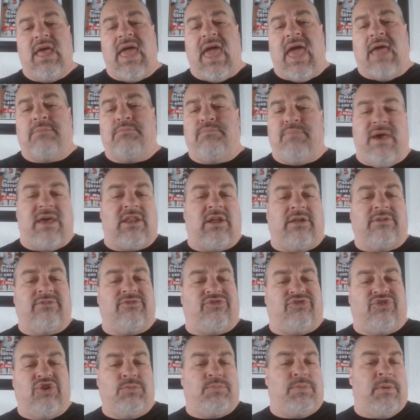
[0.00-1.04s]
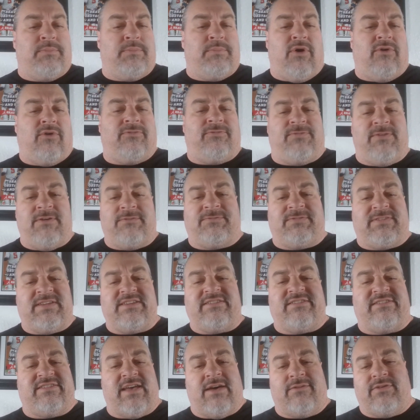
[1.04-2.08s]
and bet on Super Bowl
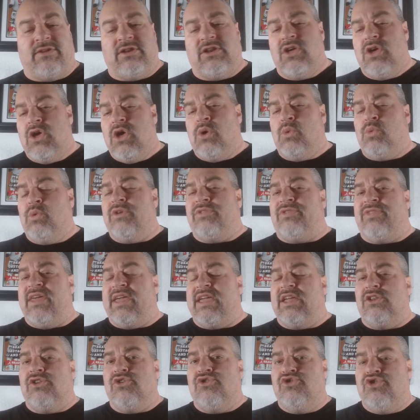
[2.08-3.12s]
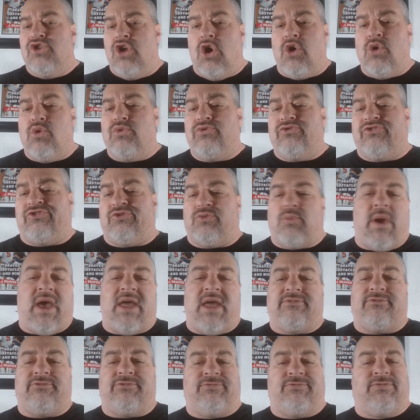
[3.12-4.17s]
57 with the no
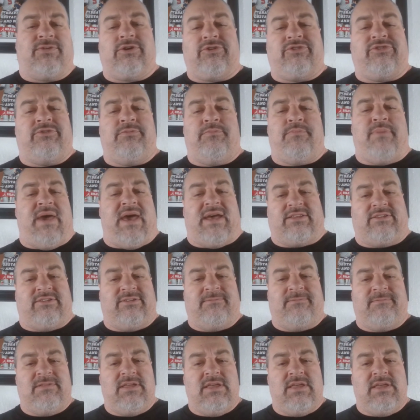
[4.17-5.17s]
sweat first bet.